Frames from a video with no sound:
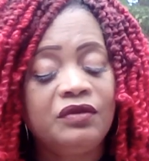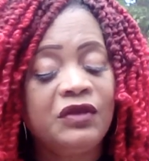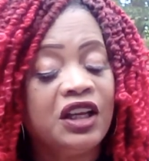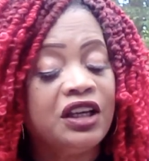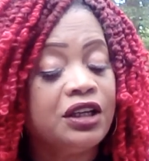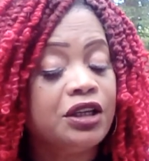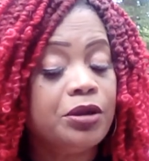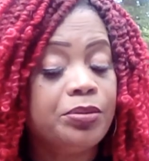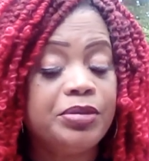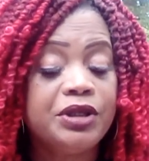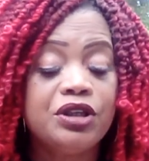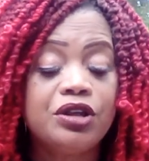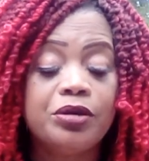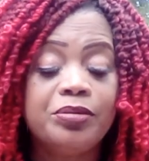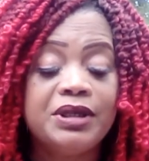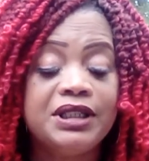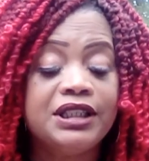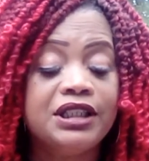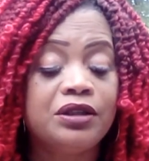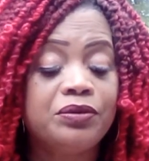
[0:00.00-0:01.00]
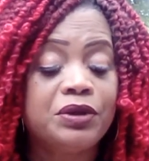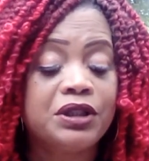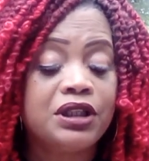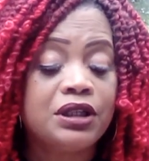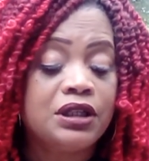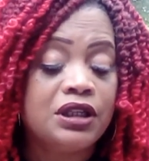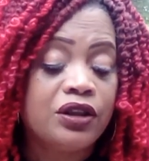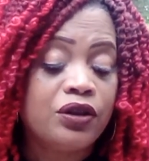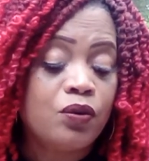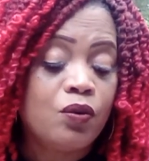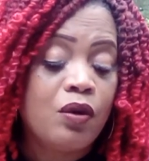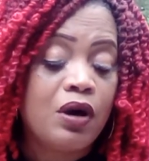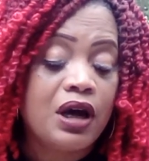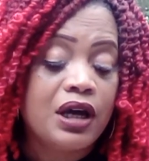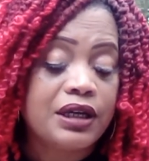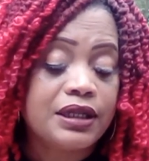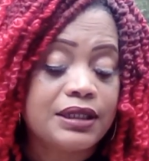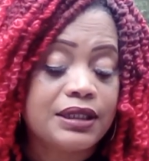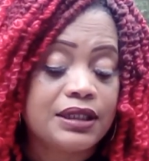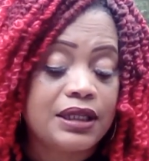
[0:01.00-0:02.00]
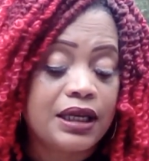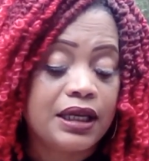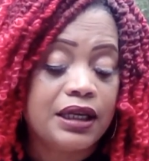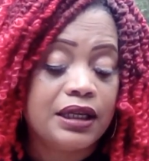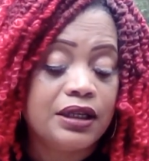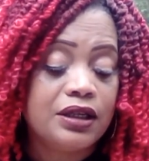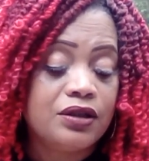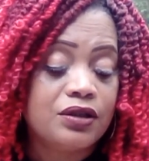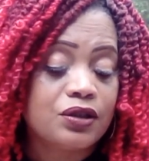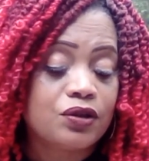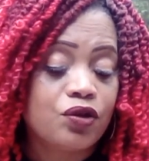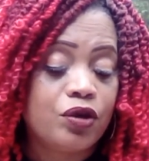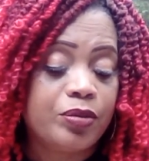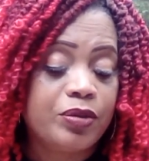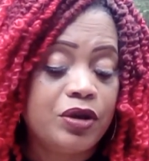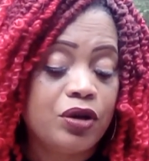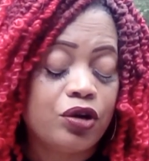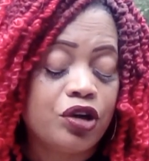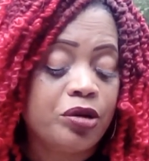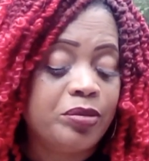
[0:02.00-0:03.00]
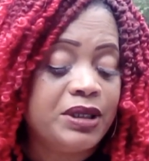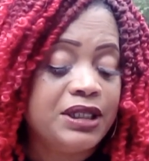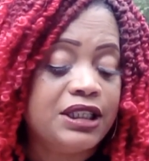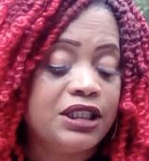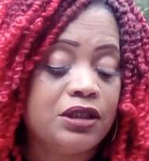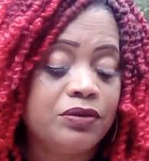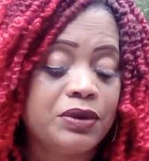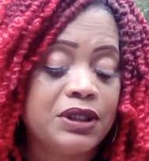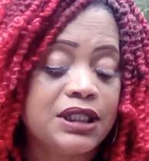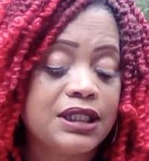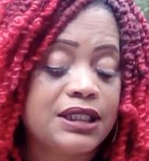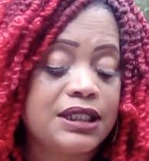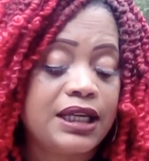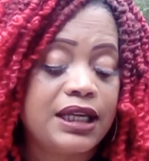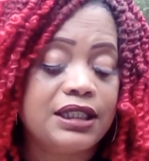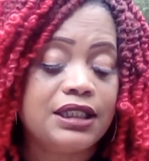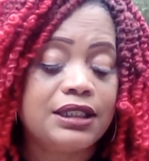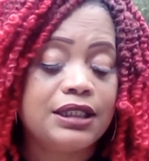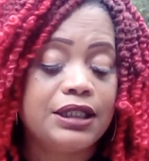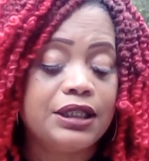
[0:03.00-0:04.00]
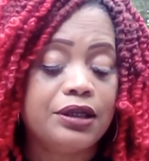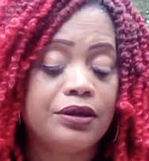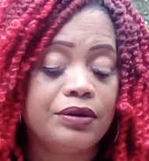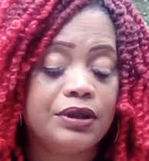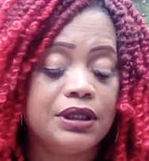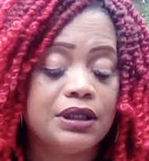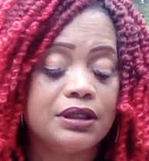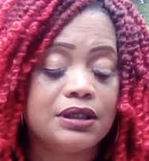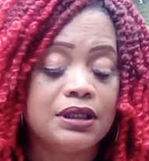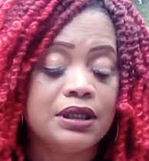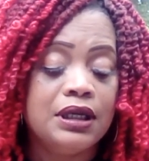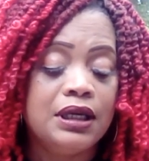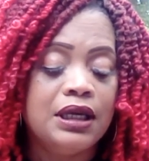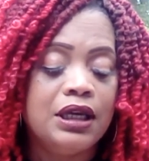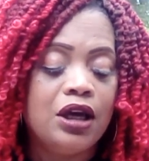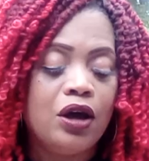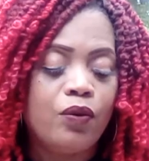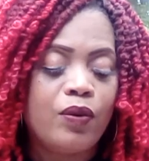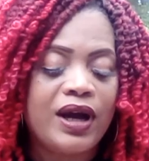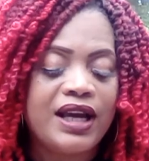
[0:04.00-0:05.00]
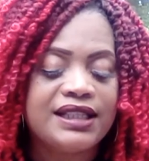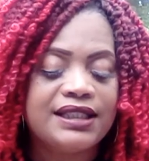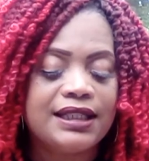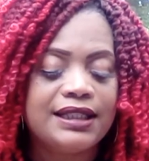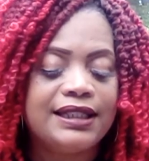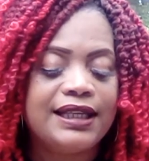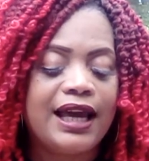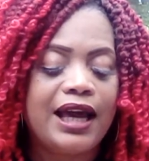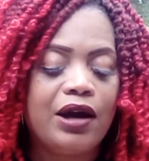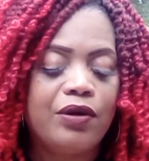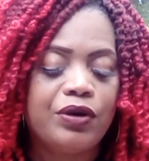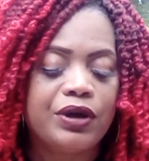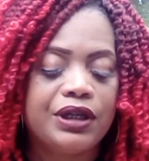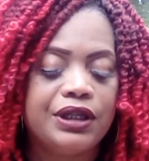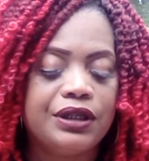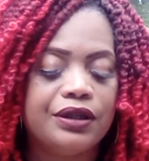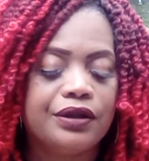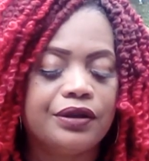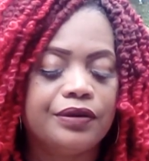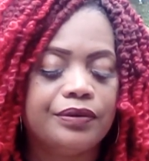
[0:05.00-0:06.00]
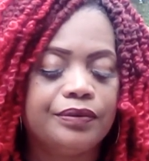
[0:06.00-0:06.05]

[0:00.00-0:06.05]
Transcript: Could be, could be dealing with another water sign here, Scorpio. Could be dealing with the Sagittarius. Why is the tower here?